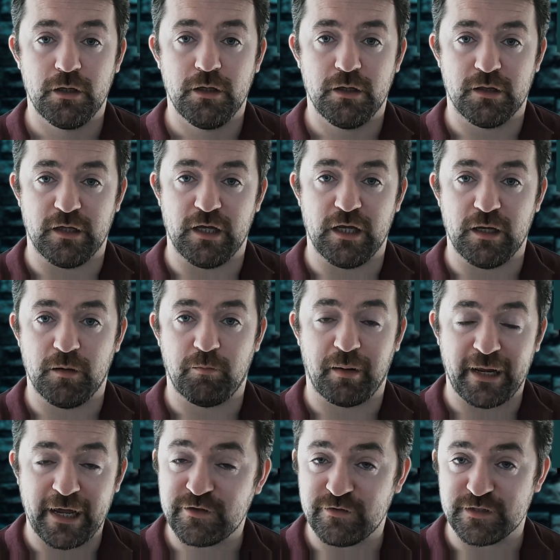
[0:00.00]
The
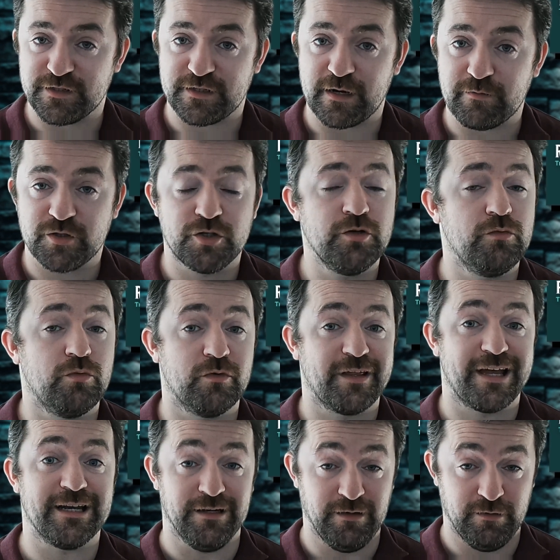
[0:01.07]
player in step 2 will
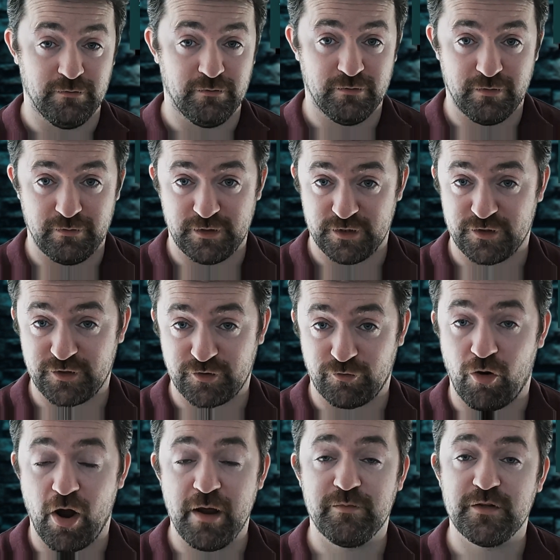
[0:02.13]
then
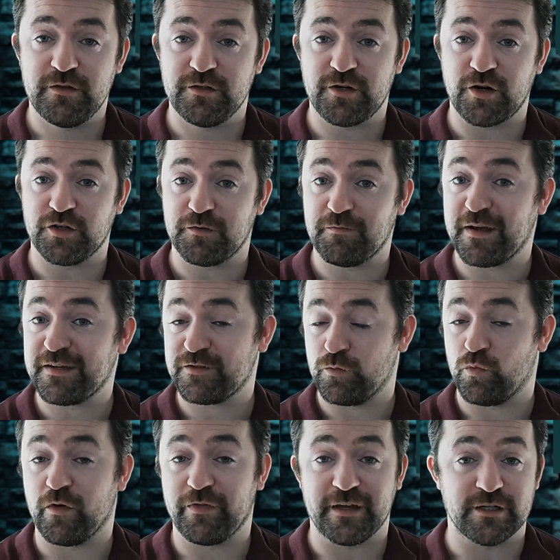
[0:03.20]
describe to the Dungeon Master
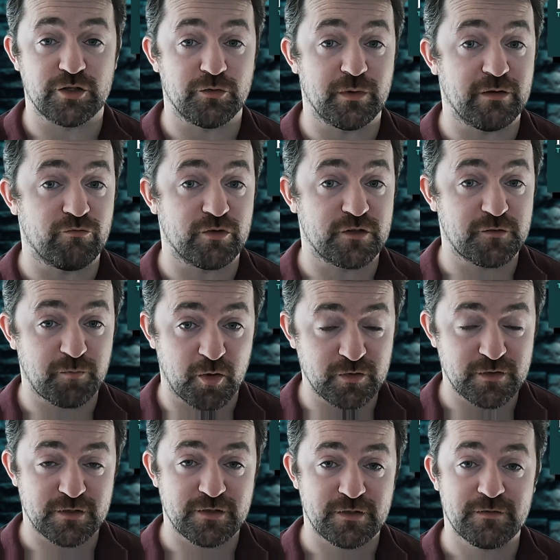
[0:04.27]
what they do in
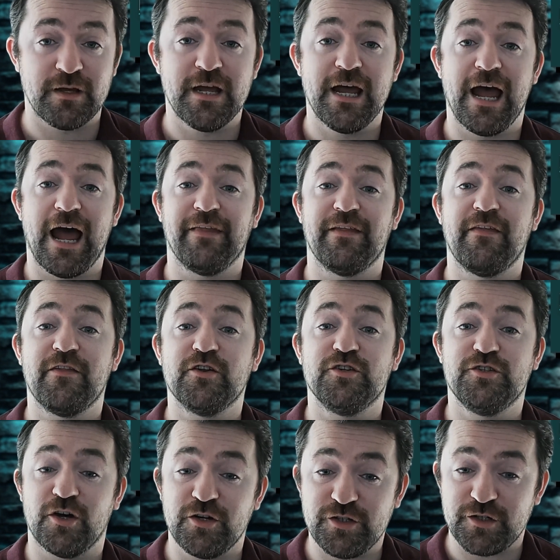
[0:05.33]
response, and then the
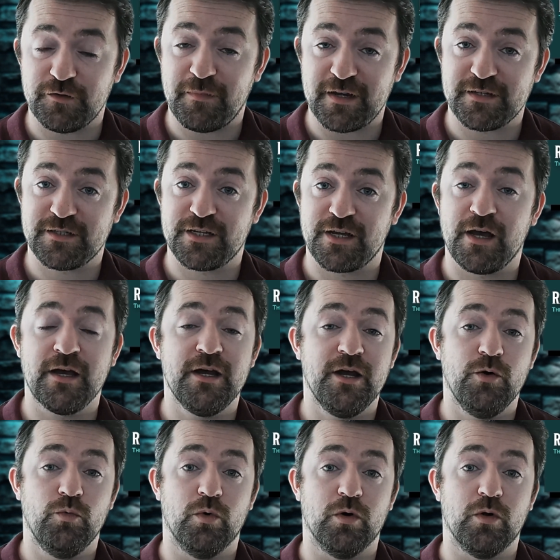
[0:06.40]
Dungeon Master
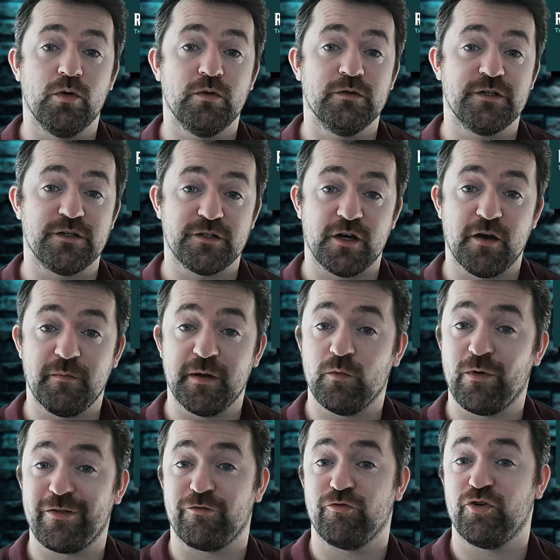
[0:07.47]
will determine
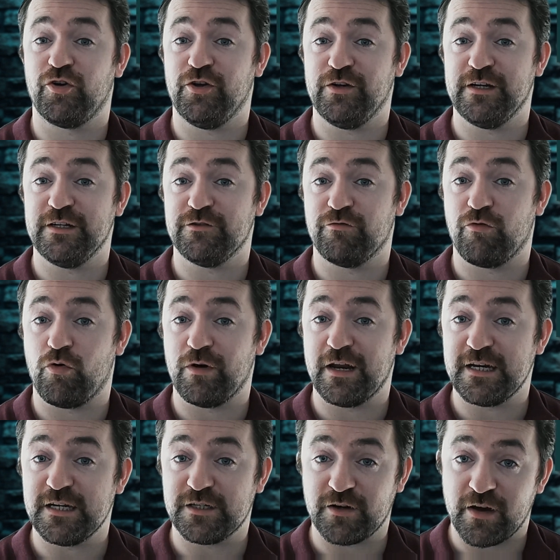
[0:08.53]
whether or not you need to roll
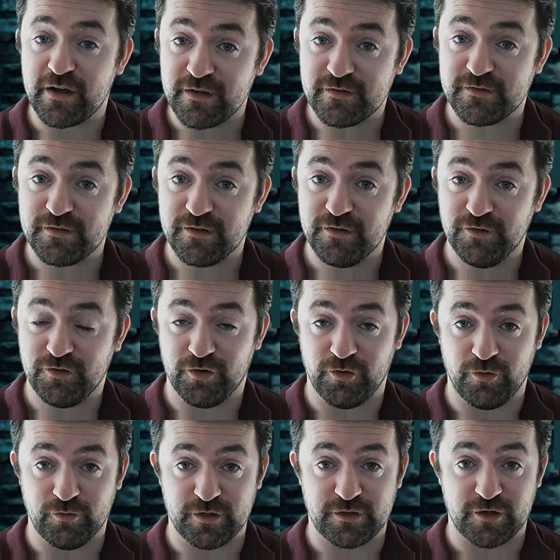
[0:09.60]
any dice
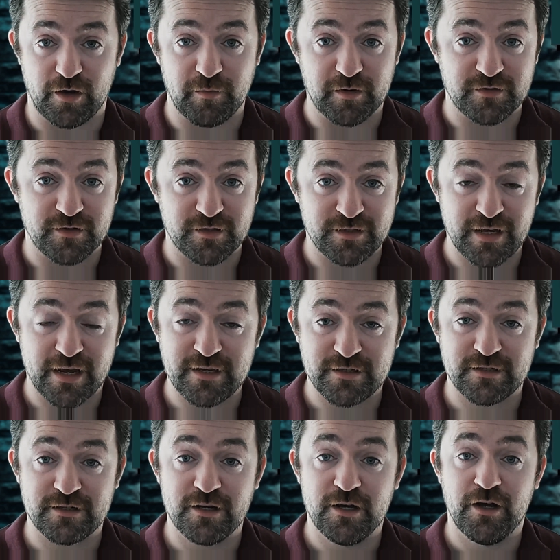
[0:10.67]
to determine
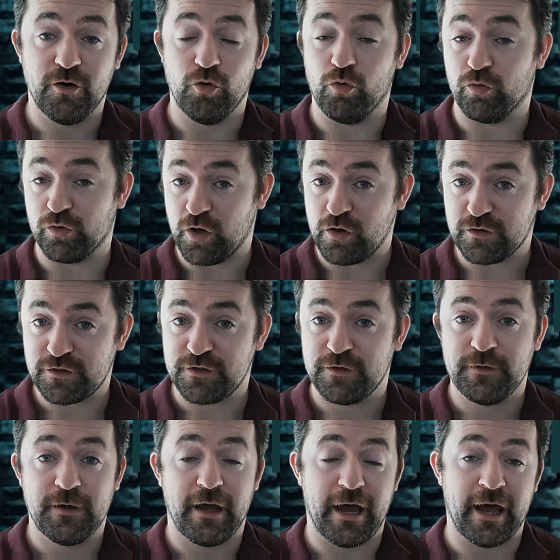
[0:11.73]
success or not,
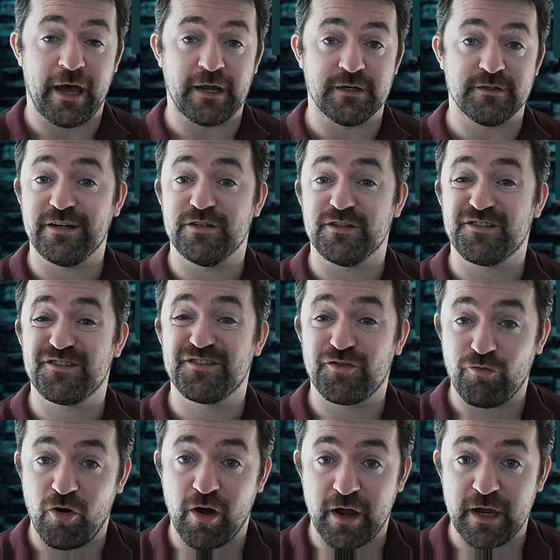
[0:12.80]
and
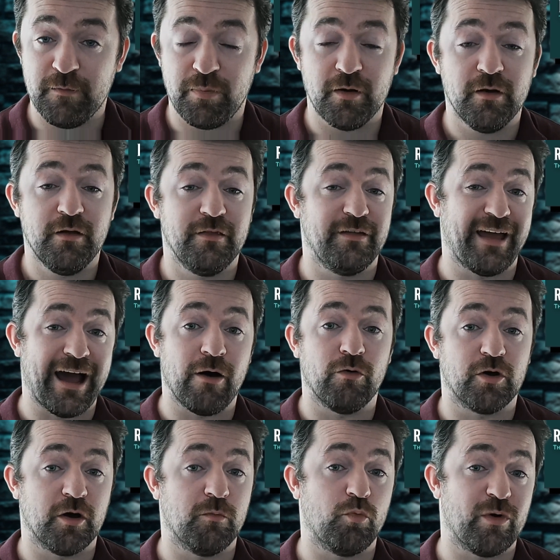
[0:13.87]
describe the
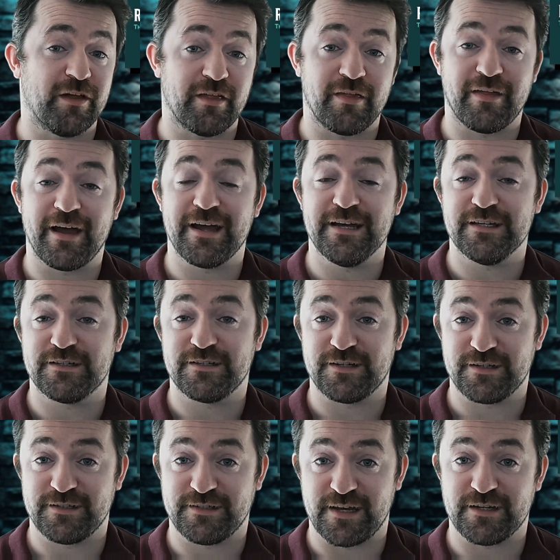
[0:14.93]
outcome, whether that is
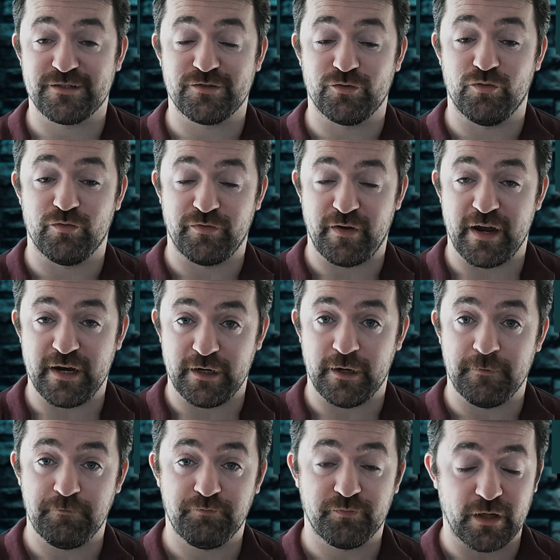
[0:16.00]
success or
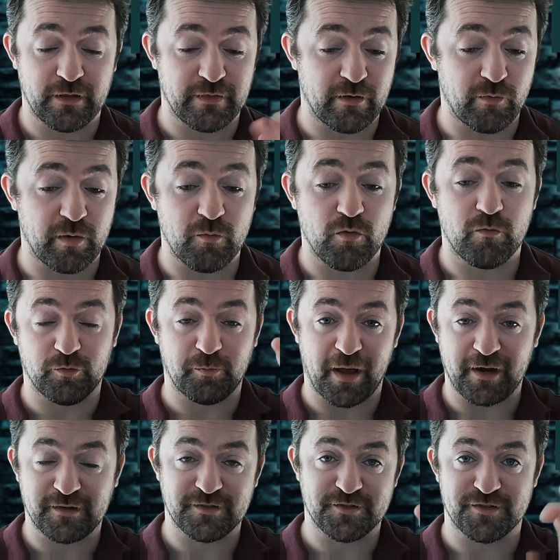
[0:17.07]
failure. And then we move
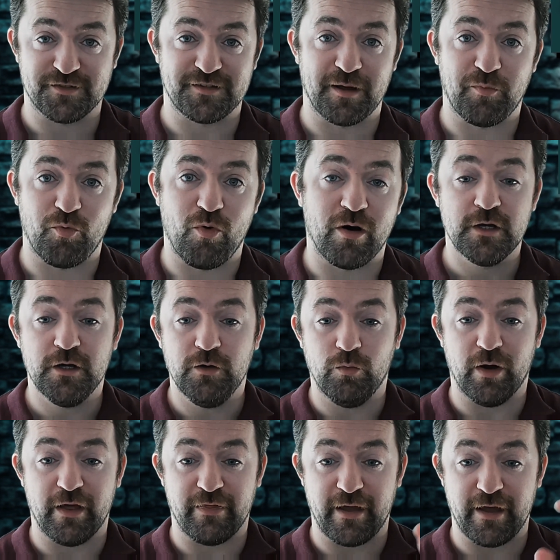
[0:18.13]
back to step 1,
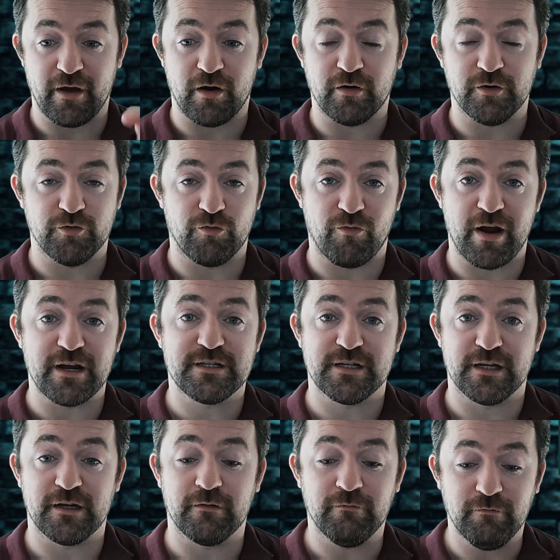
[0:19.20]
where they are
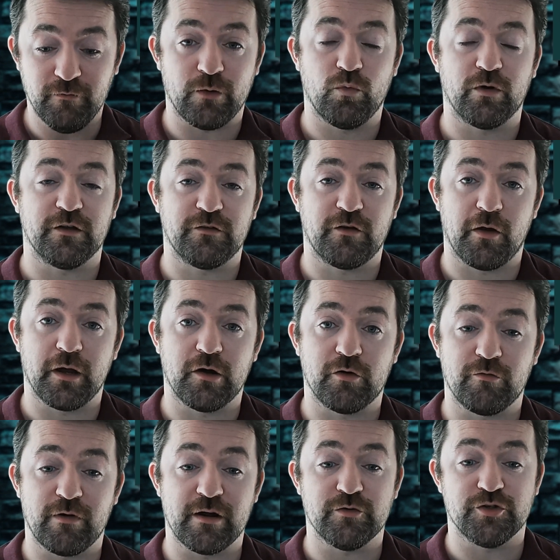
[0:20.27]
narrating what is going on
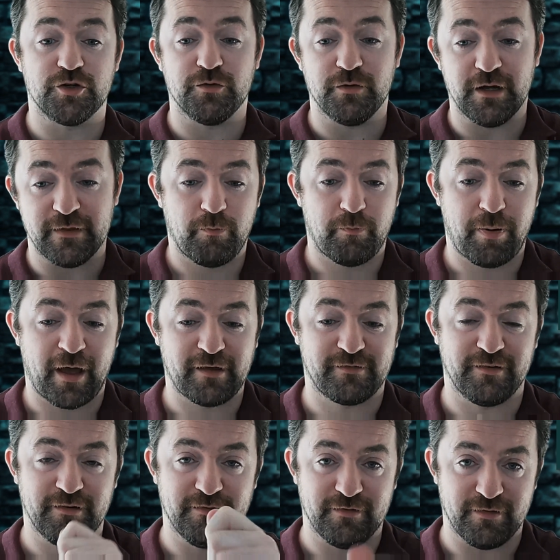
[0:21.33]
around you and
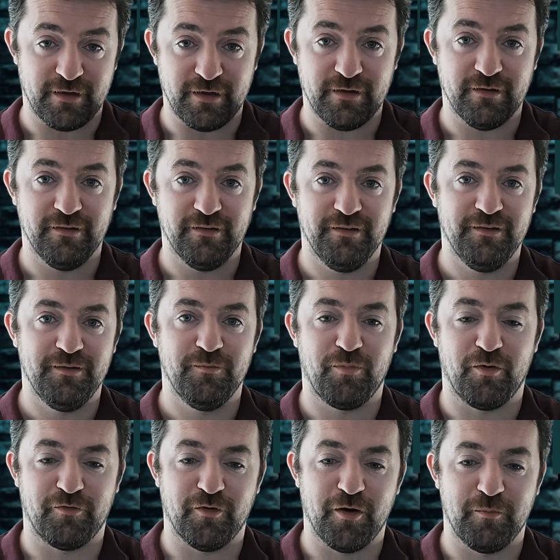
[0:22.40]
passing the
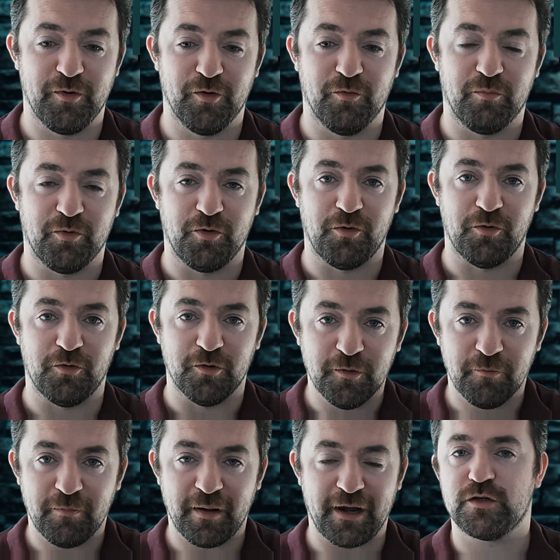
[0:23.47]
proverbial ball
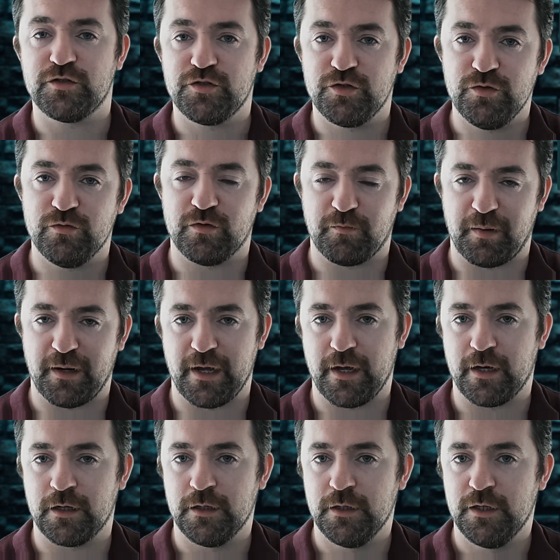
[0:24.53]
back to the
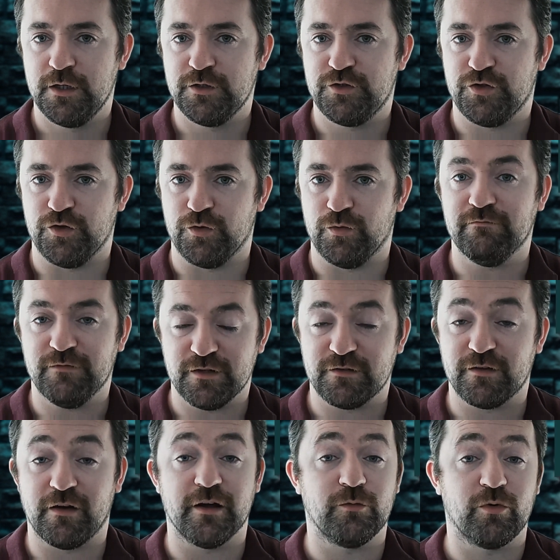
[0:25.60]
player to
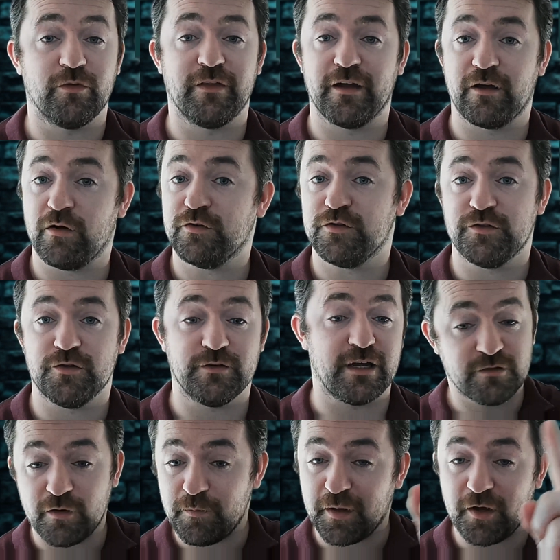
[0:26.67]
decide what they're going to do
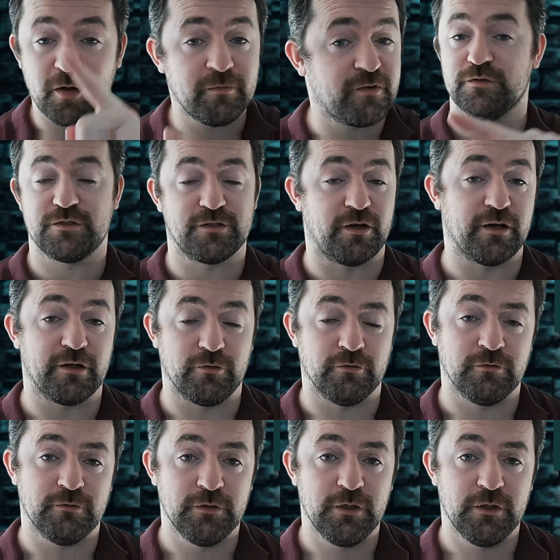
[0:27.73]
next. So it becomes a cycle.